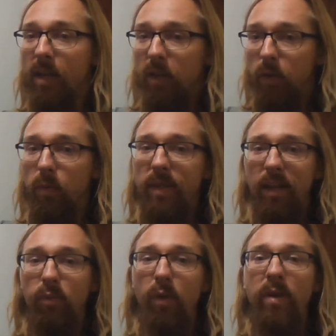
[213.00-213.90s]
So
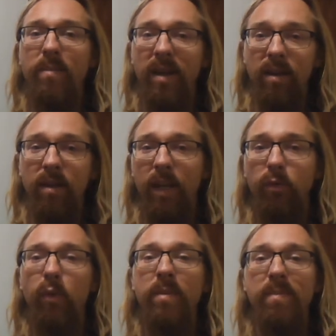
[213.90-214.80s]
that's what we
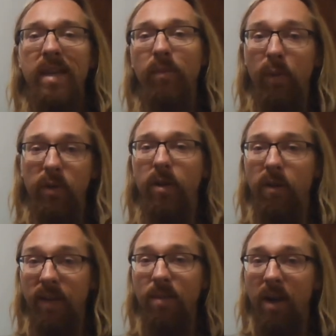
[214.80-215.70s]
mean when we're
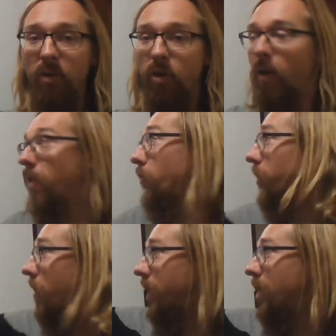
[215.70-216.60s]
talking about charge. We're
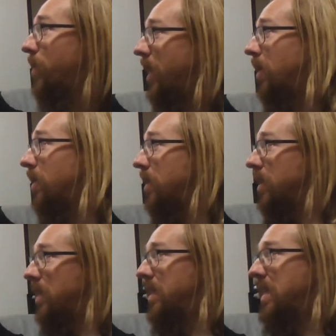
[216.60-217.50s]
talking about
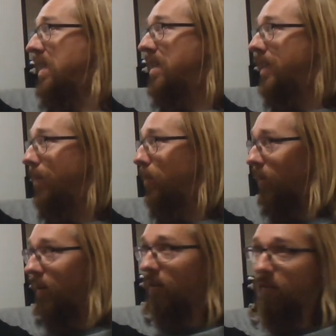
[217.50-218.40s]
the
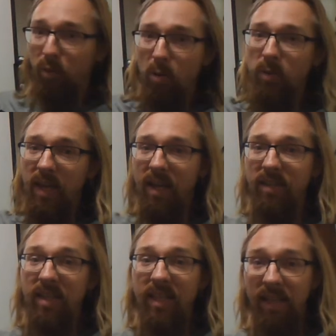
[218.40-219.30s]
number of
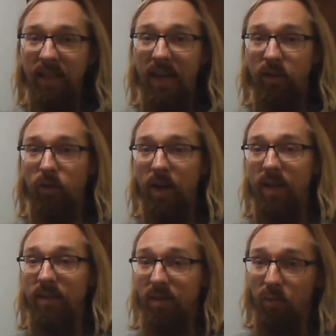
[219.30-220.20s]
protons and the
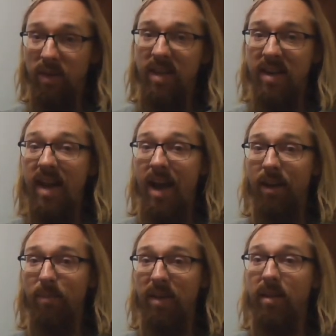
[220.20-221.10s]
electrons within an
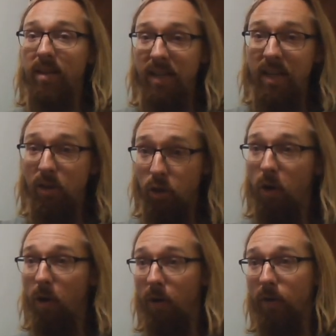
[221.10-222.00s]
atom and the
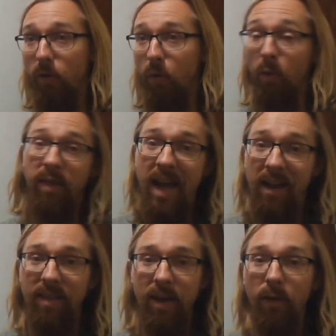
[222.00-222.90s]
charge or
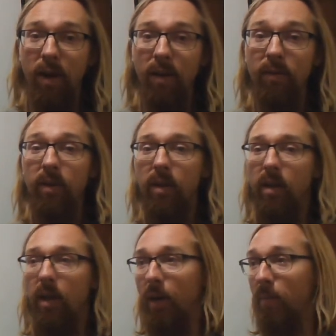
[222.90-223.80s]
lack thereof
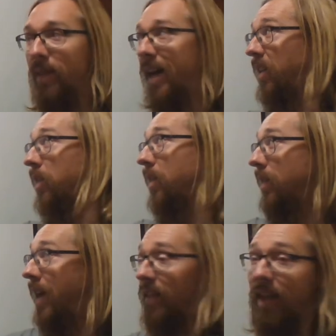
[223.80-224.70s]

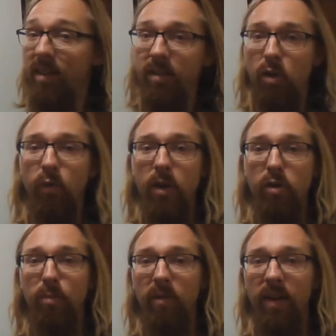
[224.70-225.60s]
that
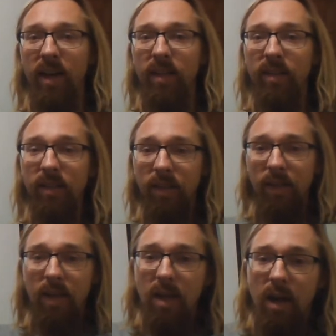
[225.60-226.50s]
situation provides.
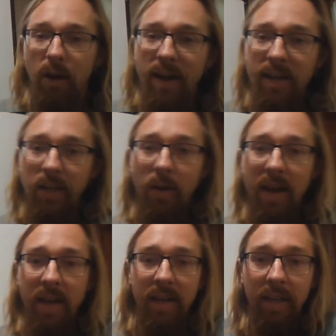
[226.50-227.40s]
All right, go
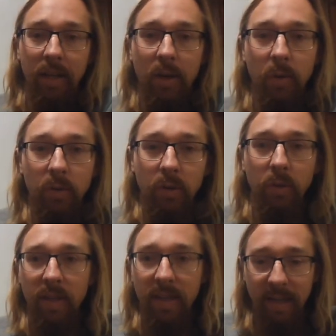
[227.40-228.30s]
ahead and go
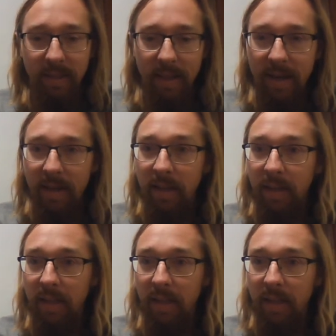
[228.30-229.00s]
to the next slide.